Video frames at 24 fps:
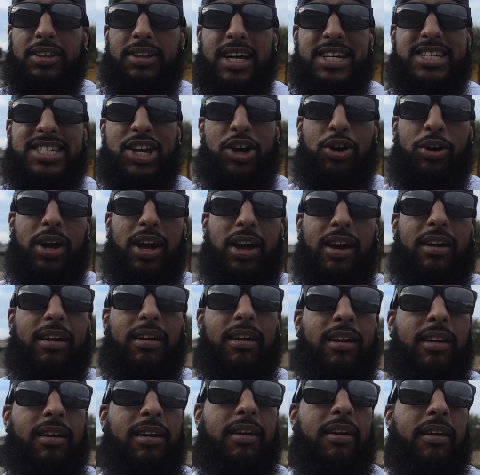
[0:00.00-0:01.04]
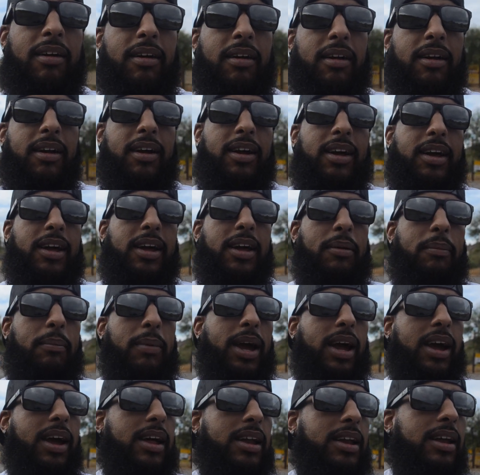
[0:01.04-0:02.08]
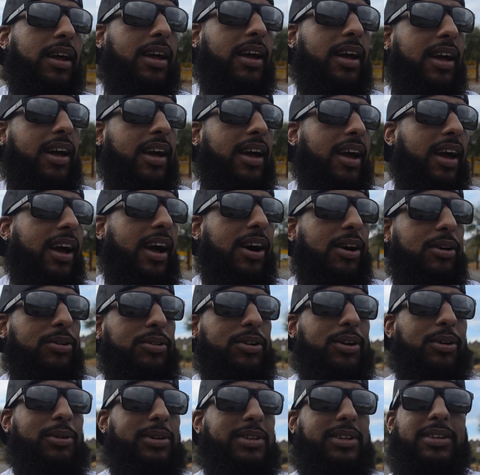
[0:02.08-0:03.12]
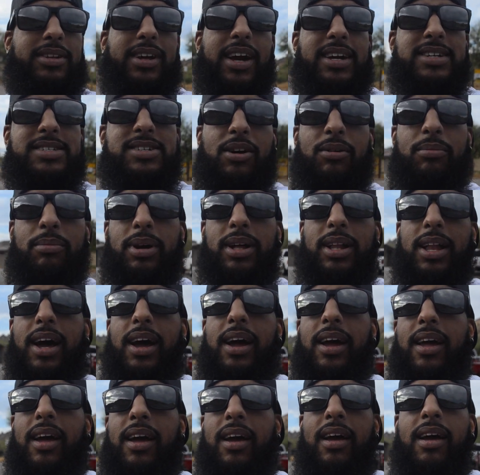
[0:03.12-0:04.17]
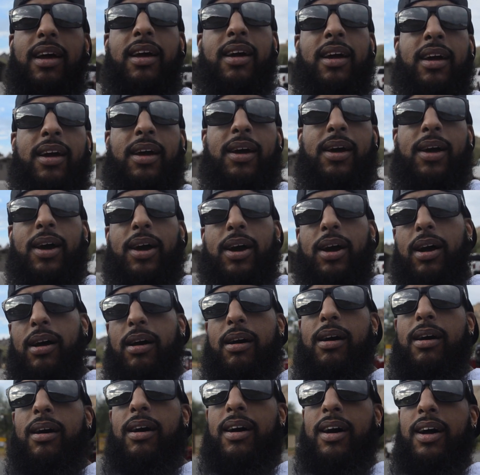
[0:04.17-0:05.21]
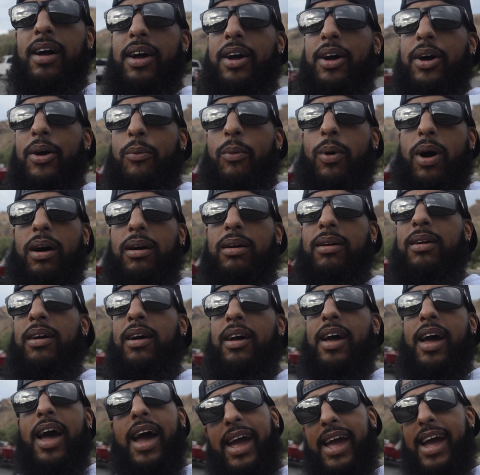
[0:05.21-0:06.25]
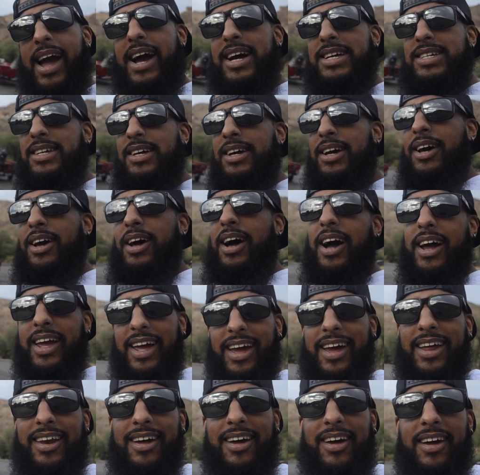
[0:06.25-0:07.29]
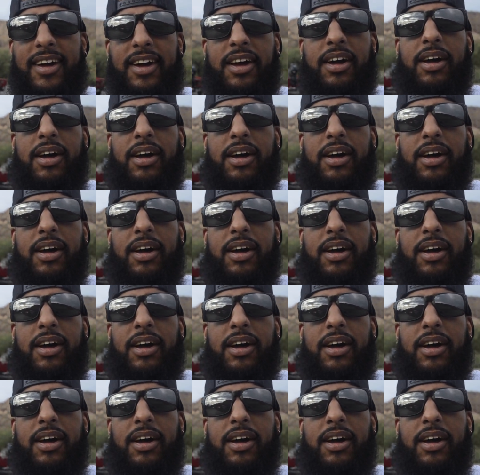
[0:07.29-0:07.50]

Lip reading: They still here. Man, I don't know what today's going to be like. Well, hey, guys. Again,